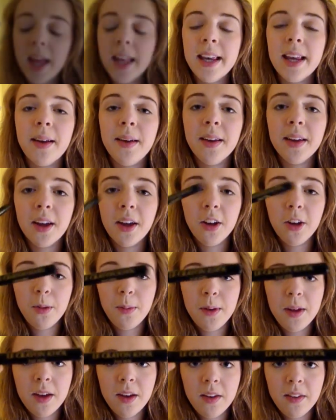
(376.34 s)
Now I'm going to
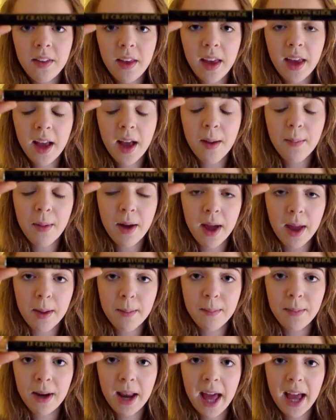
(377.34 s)
be using my
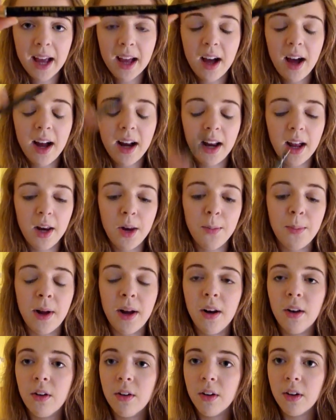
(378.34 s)
black eyeliner by
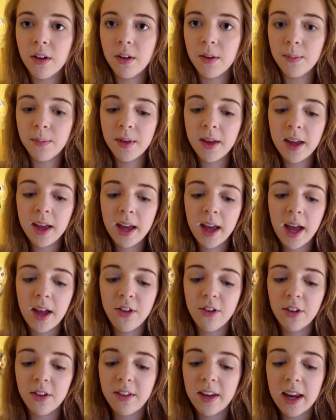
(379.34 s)
Lancome and
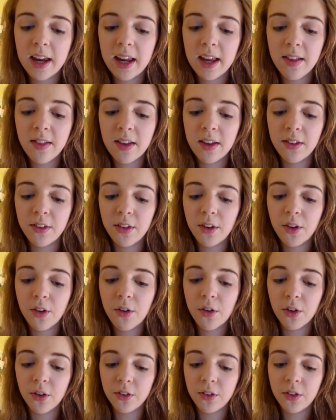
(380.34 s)
just taking this
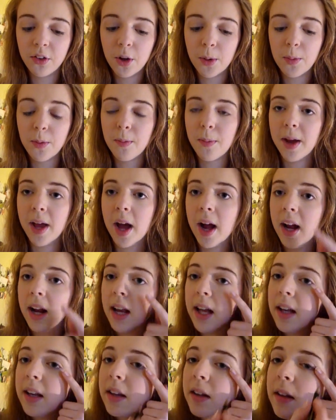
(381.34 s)
across the top of my
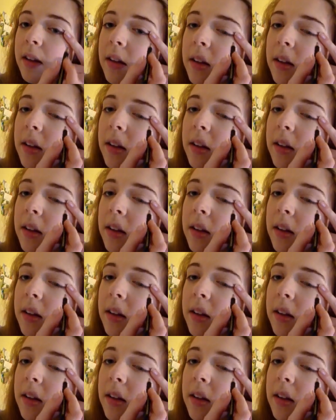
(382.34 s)
eyelid.